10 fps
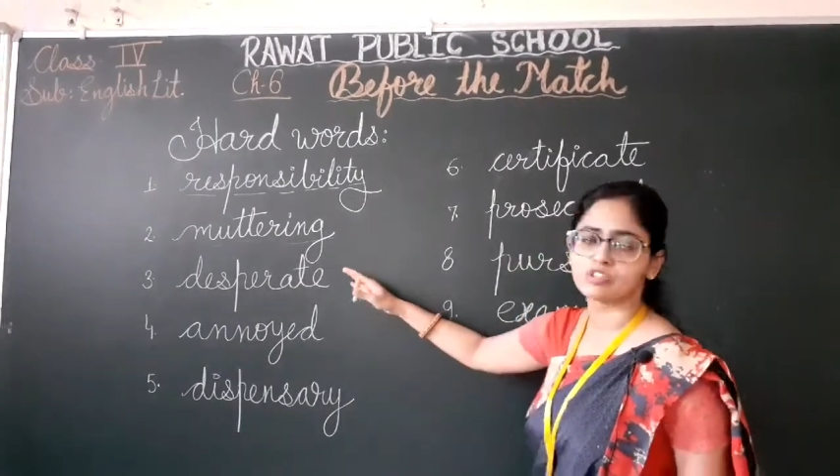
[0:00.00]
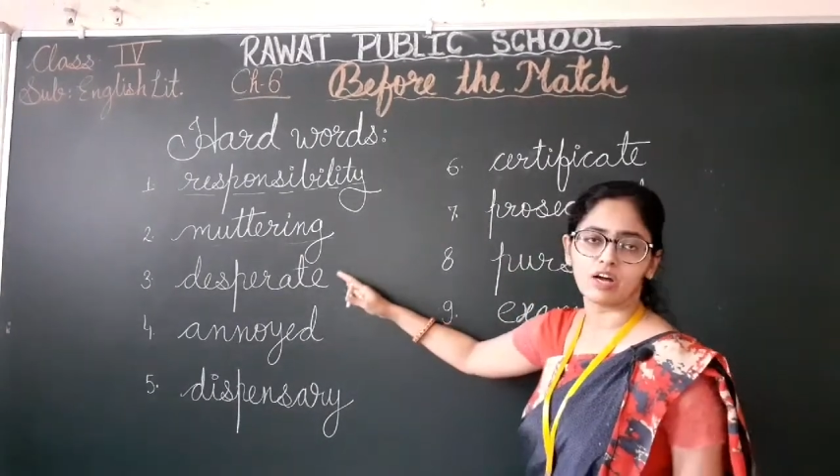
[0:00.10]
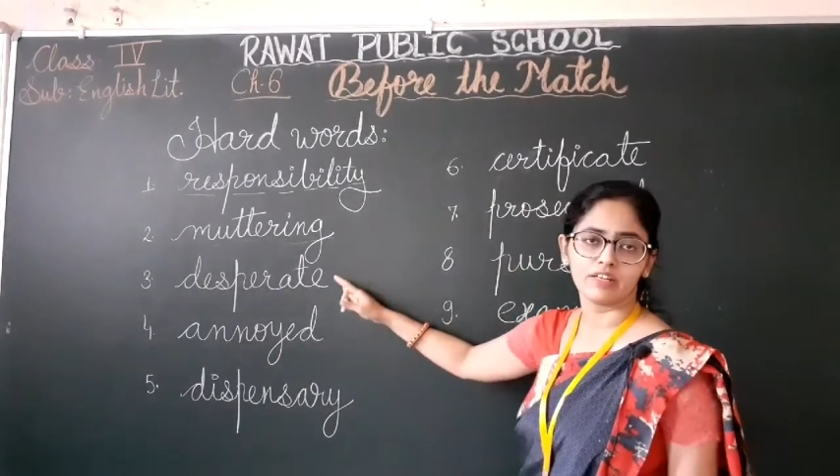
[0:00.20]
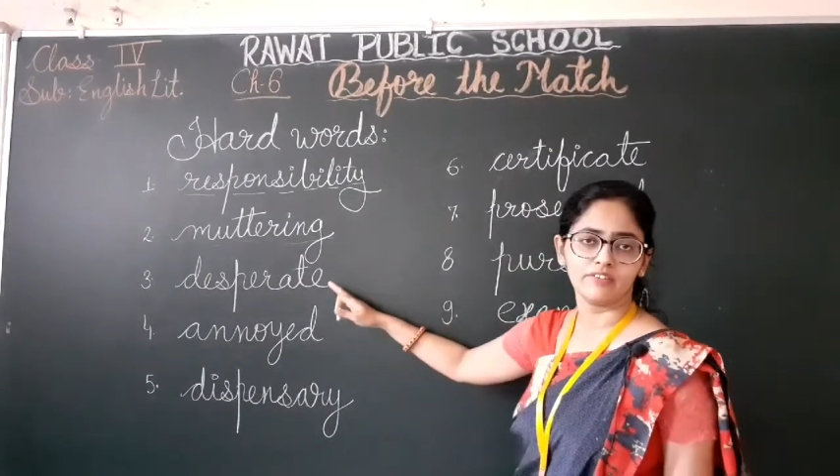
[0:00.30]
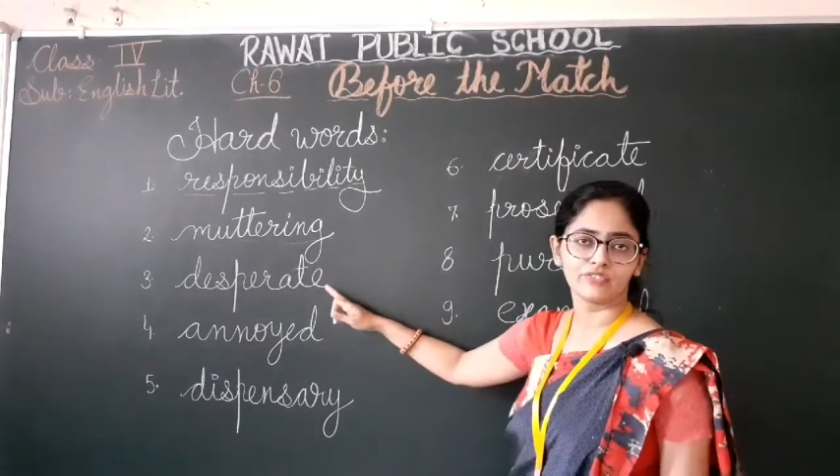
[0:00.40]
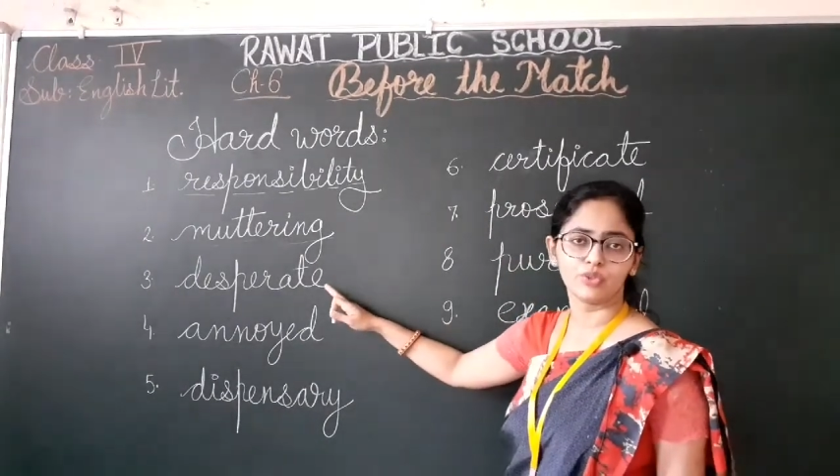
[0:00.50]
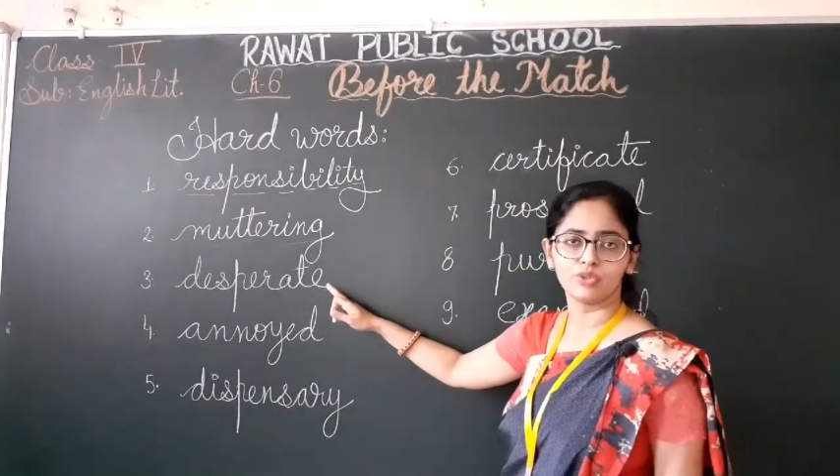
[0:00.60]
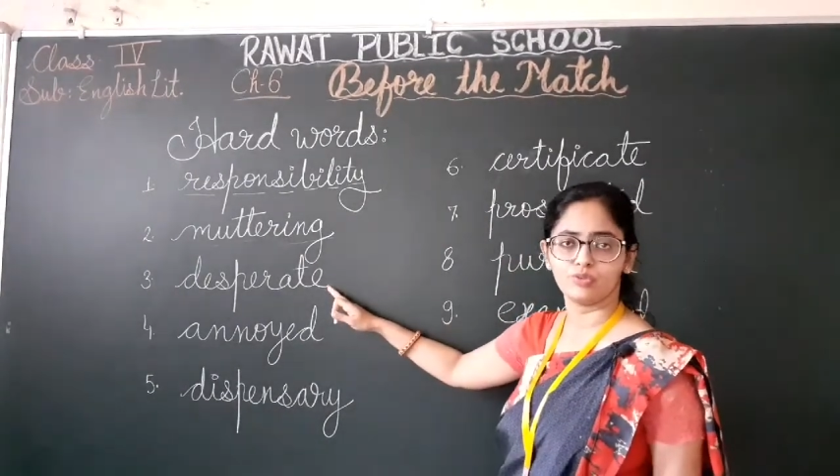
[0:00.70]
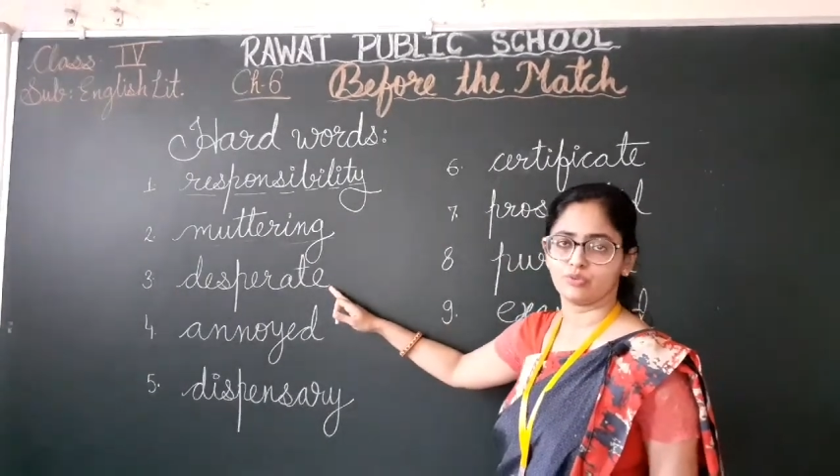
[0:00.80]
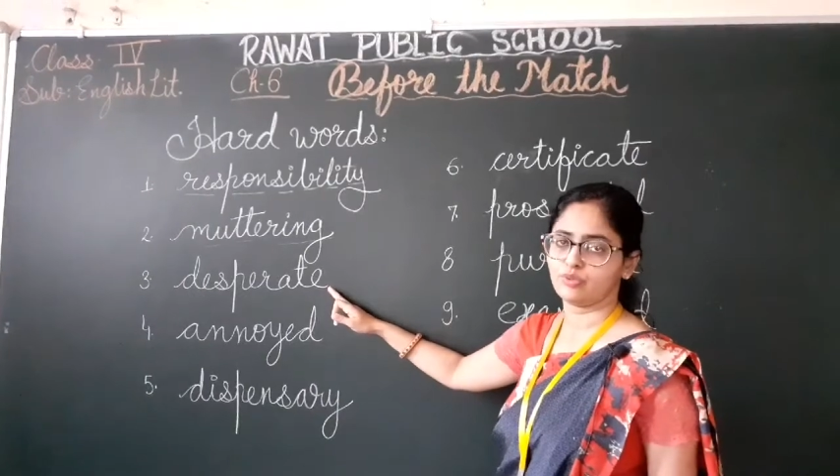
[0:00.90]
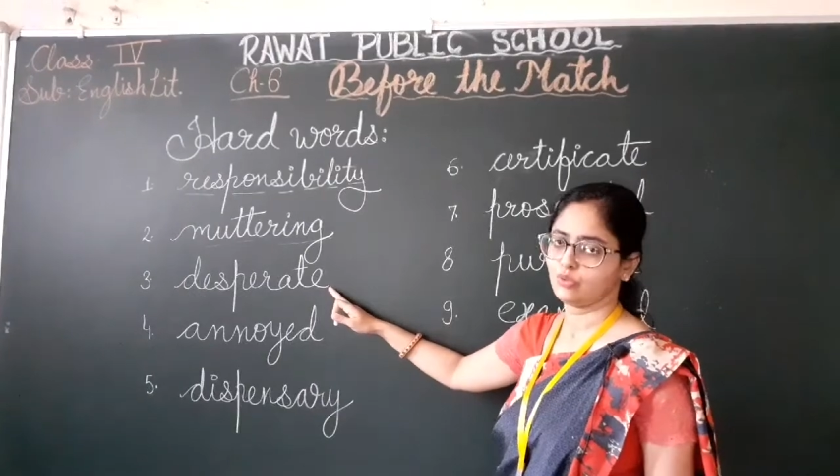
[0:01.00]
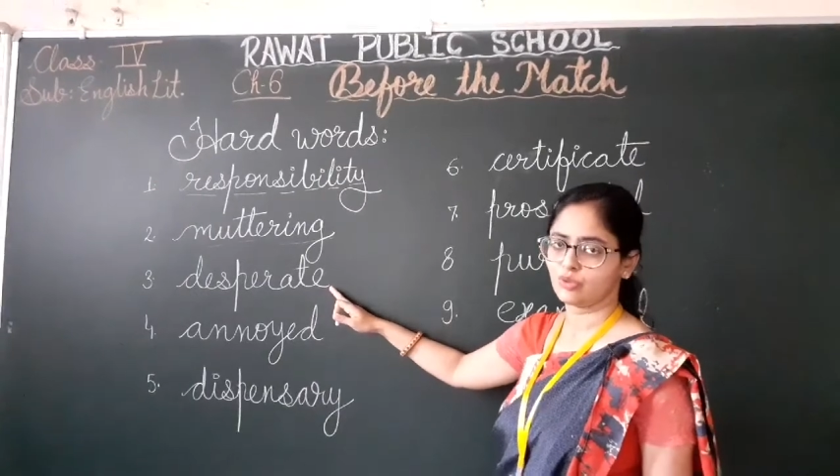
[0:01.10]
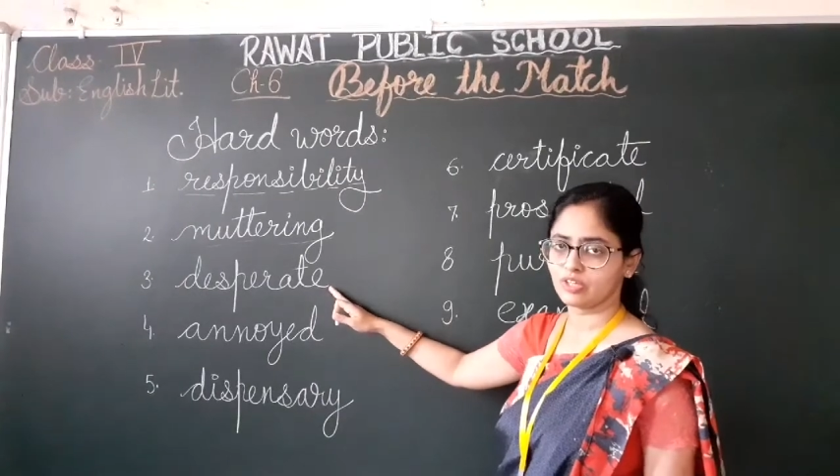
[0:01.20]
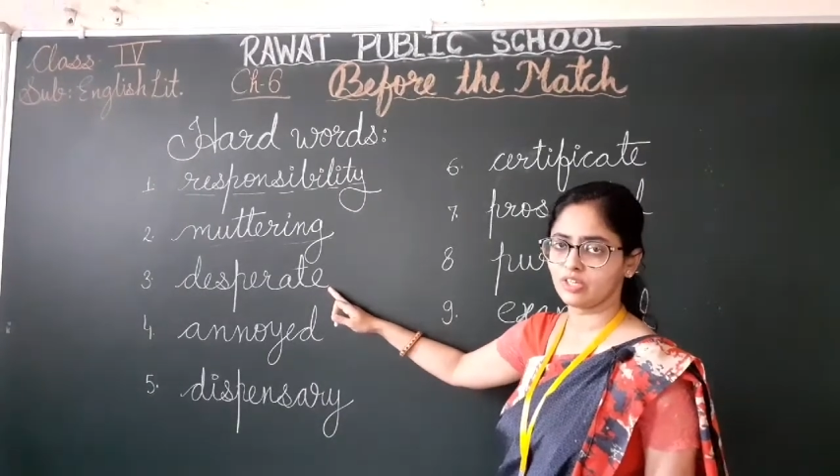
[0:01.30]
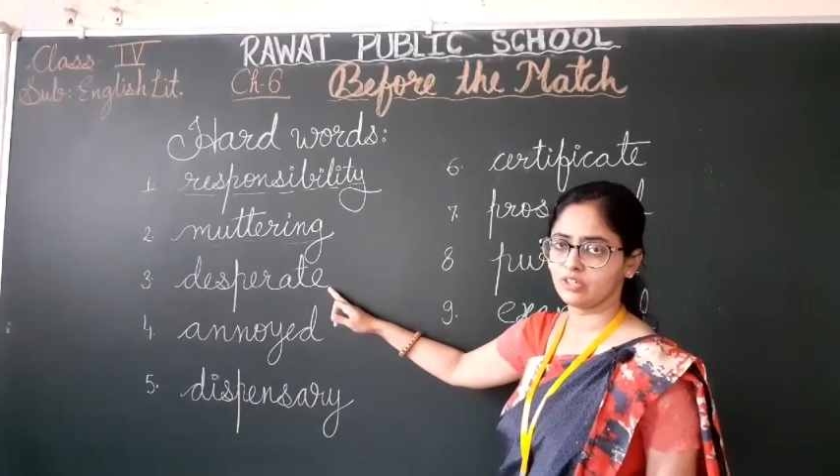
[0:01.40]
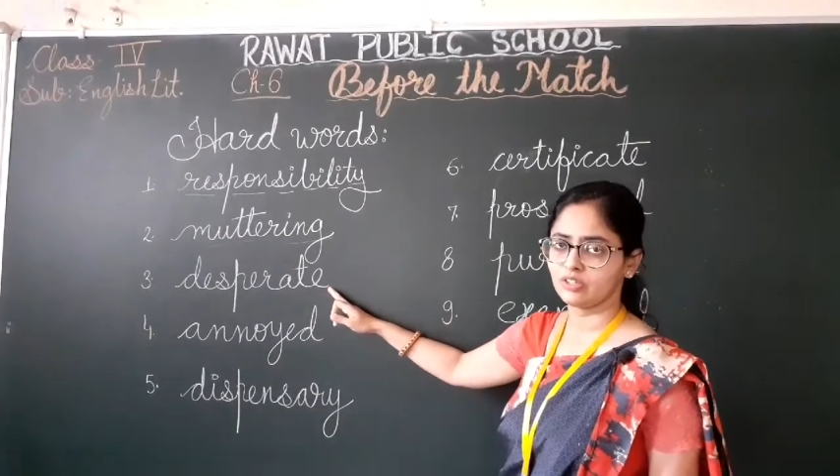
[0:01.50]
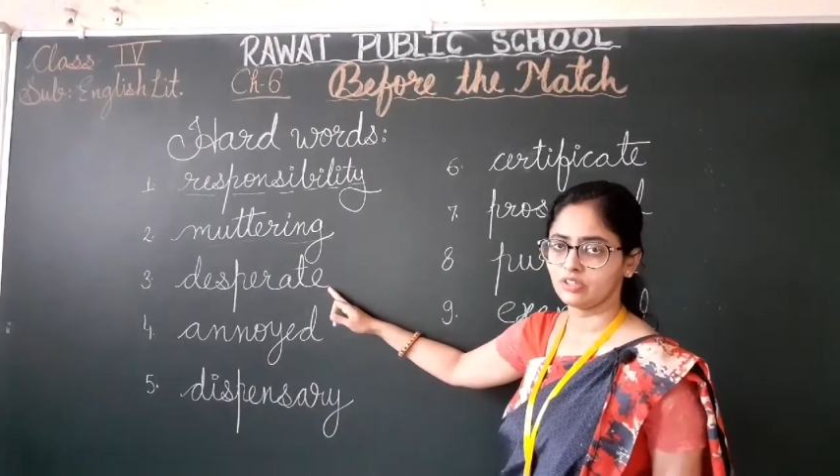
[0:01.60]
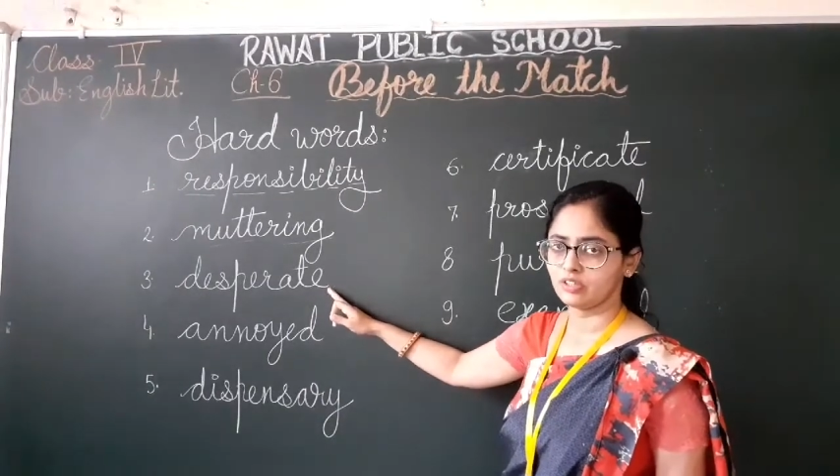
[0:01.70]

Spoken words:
I have to do. Okay?